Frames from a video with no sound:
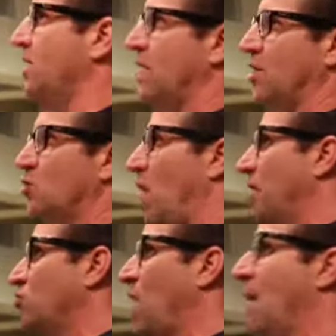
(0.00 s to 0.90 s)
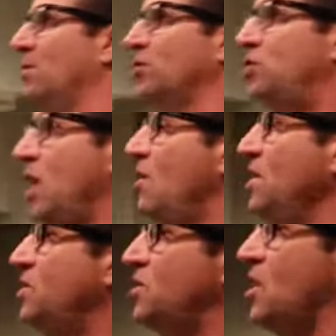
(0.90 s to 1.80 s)
Guys like Dwight Trammell,
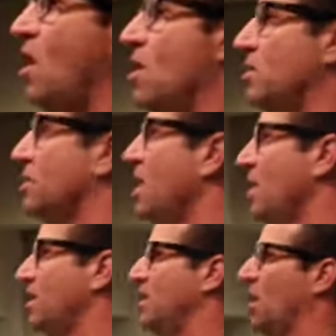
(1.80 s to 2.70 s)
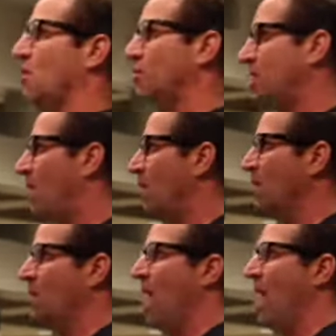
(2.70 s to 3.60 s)
Jerry Sauls, you know, Terry
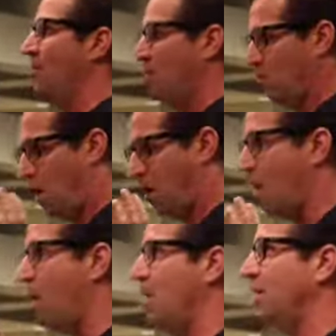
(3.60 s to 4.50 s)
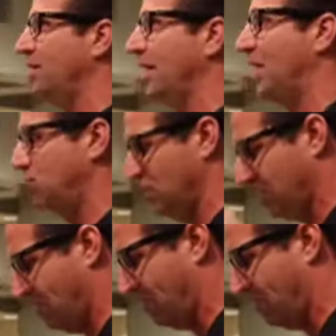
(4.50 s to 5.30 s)
McGrath are all legends